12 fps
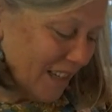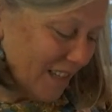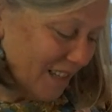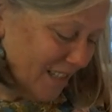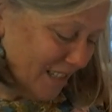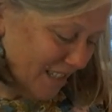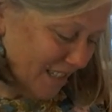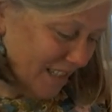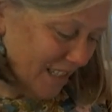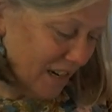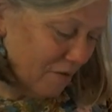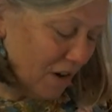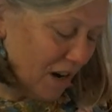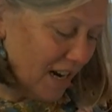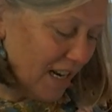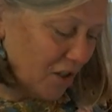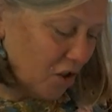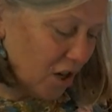Oh dear. Right,
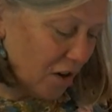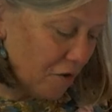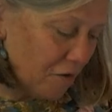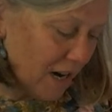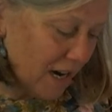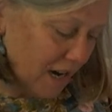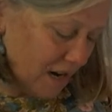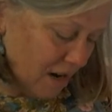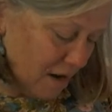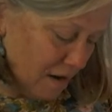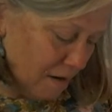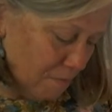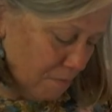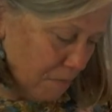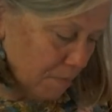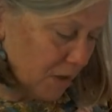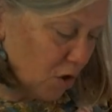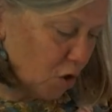let's generate a number
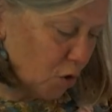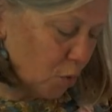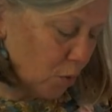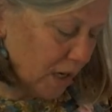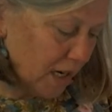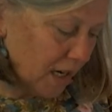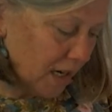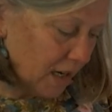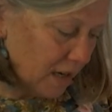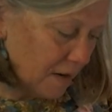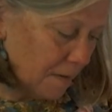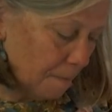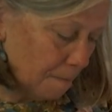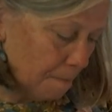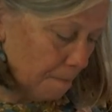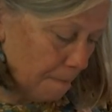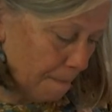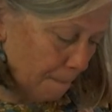between
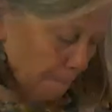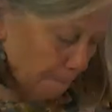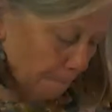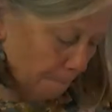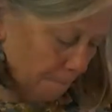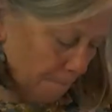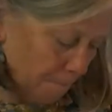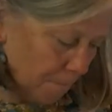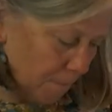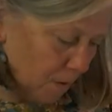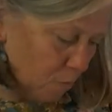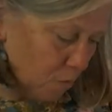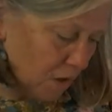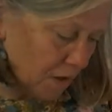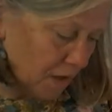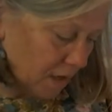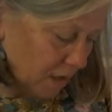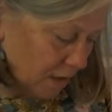one
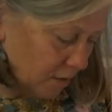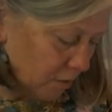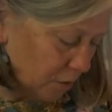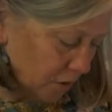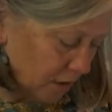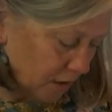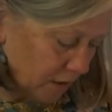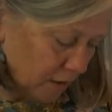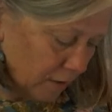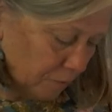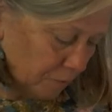and a hundred.